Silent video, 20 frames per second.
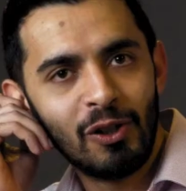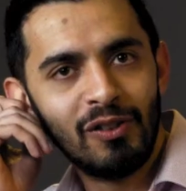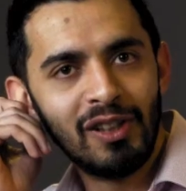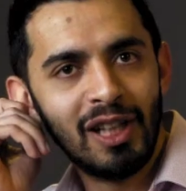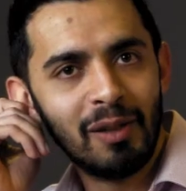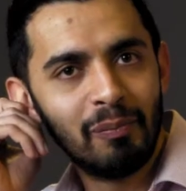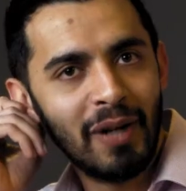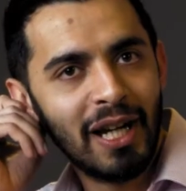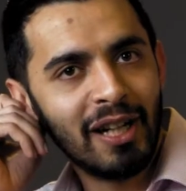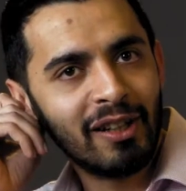
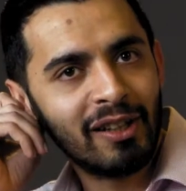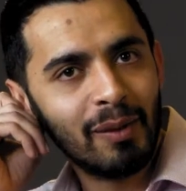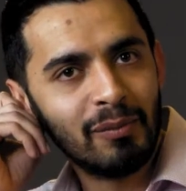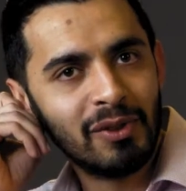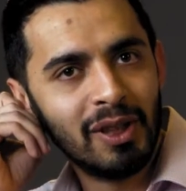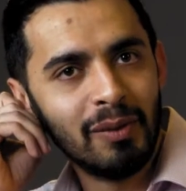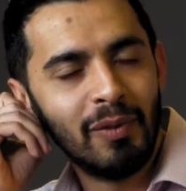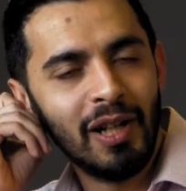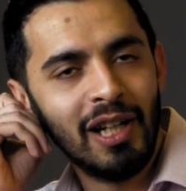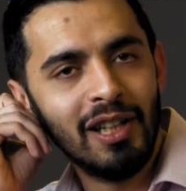that
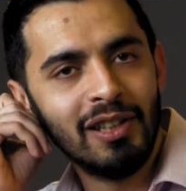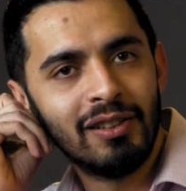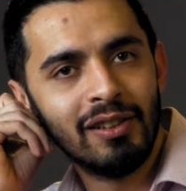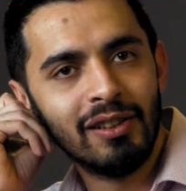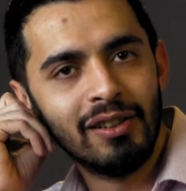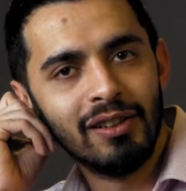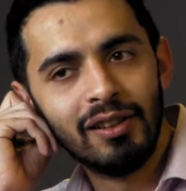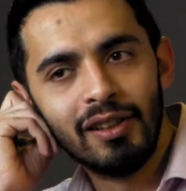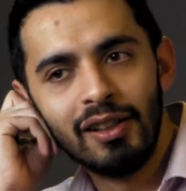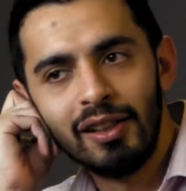bankruptcy piece,
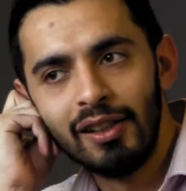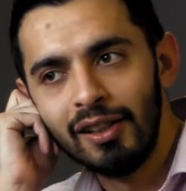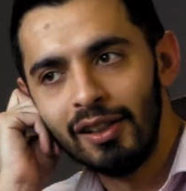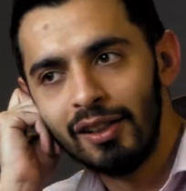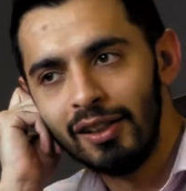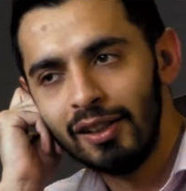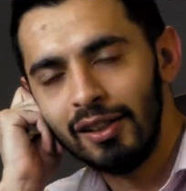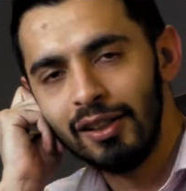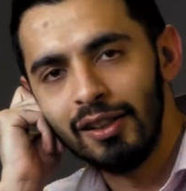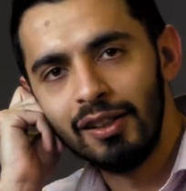and
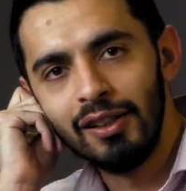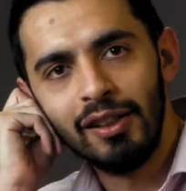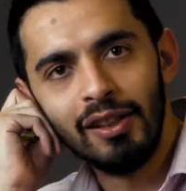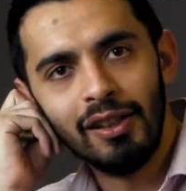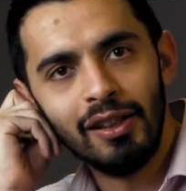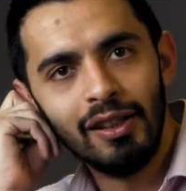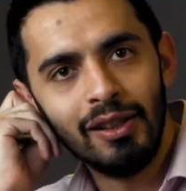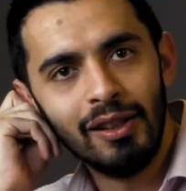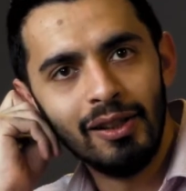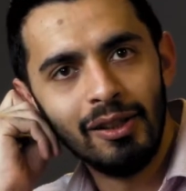
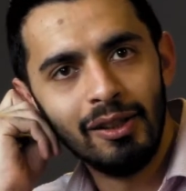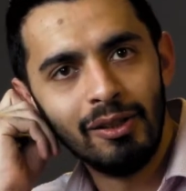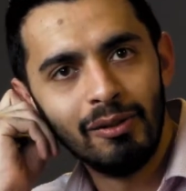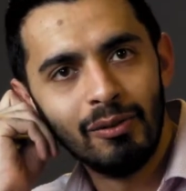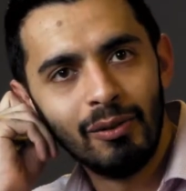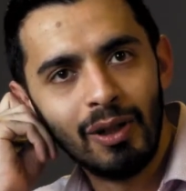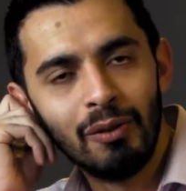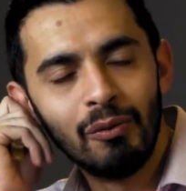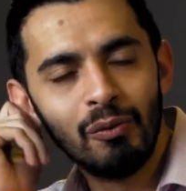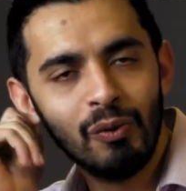
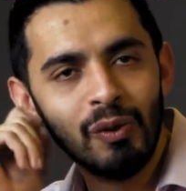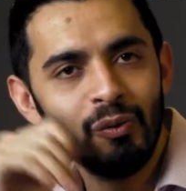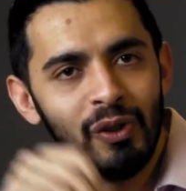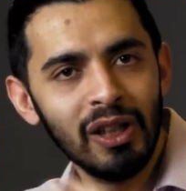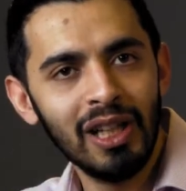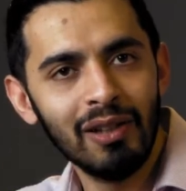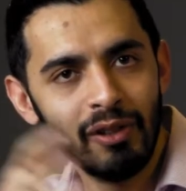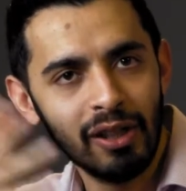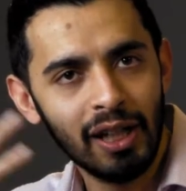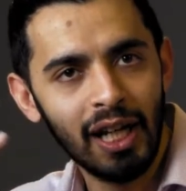we
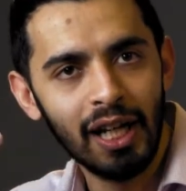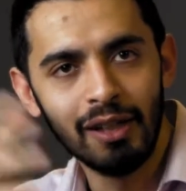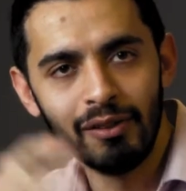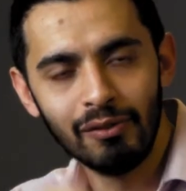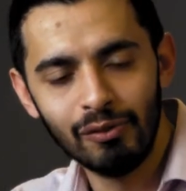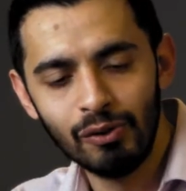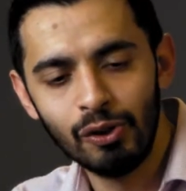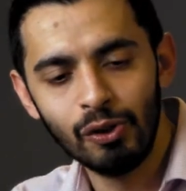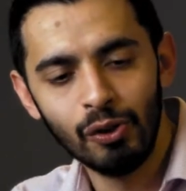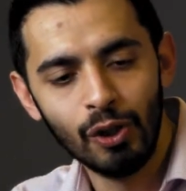never had
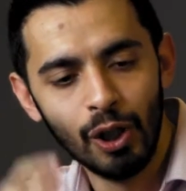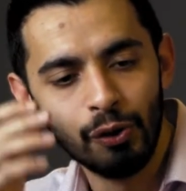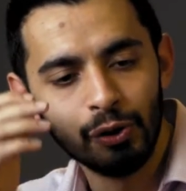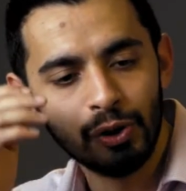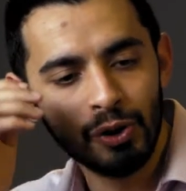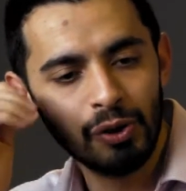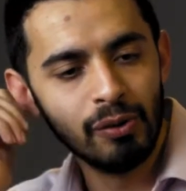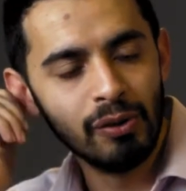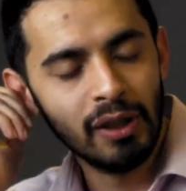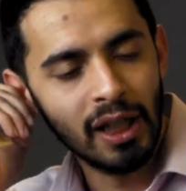to go
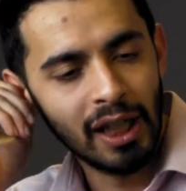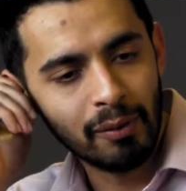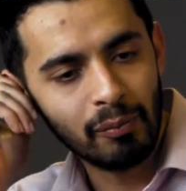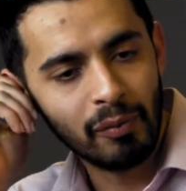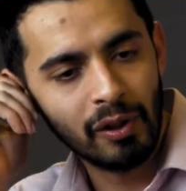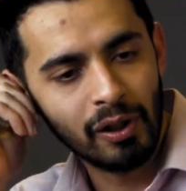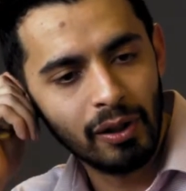through that.